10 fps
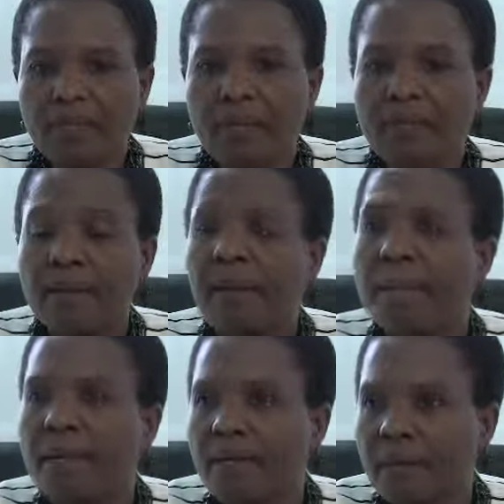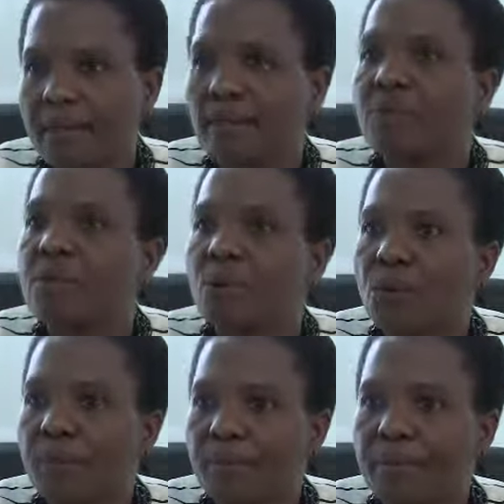the number and
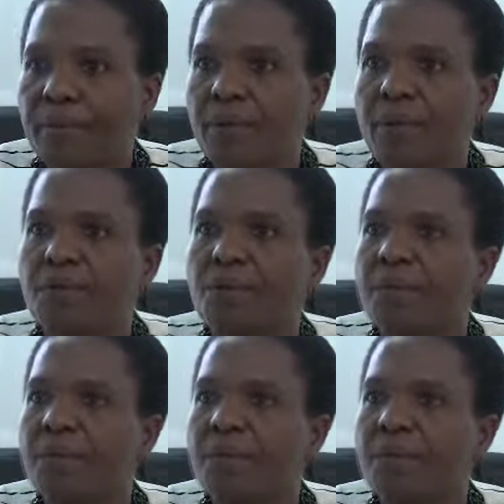scope of